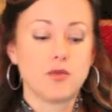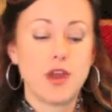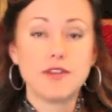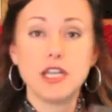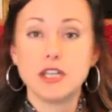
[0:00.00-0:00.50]

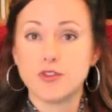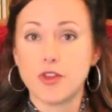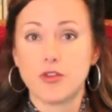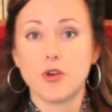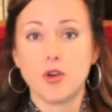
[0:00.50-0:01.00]
The Revenant
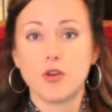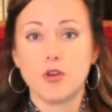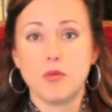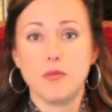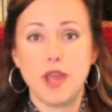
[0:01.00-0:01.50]
is the
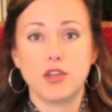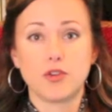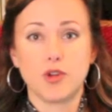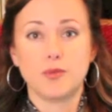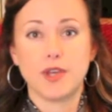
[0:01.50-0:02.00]
third
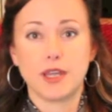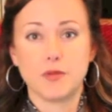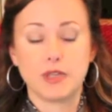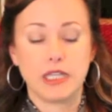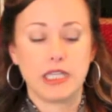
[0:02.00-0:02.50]
manuscript
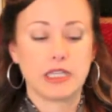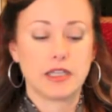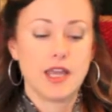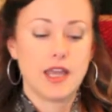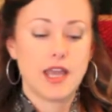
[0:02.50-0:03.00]
I
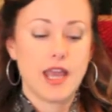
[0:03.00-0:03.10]
completed.